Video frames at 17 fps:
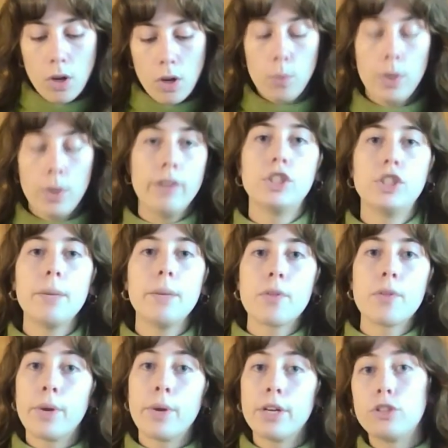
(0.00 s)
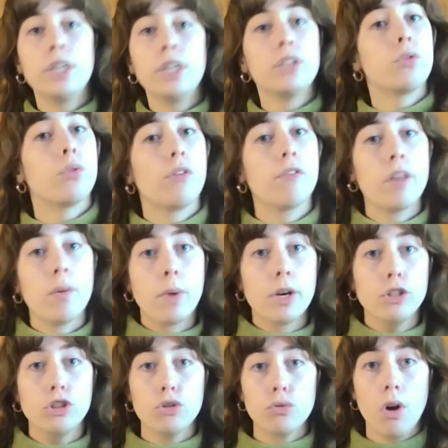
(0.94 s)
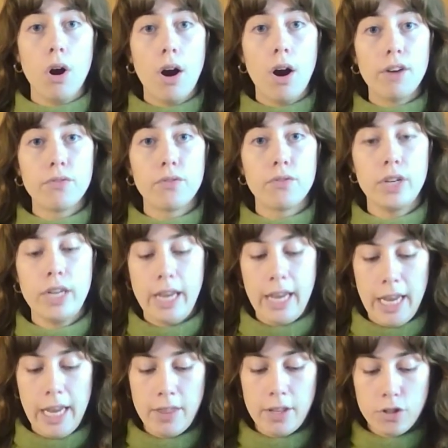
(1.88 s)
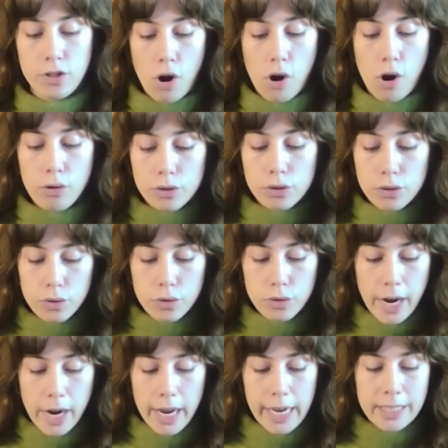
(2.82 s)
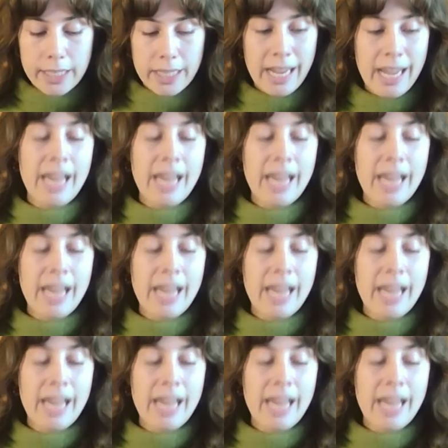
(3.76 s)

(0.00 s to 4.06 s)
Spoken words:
whatever shape they want to trace, or if they want to draw freehand, that's also great.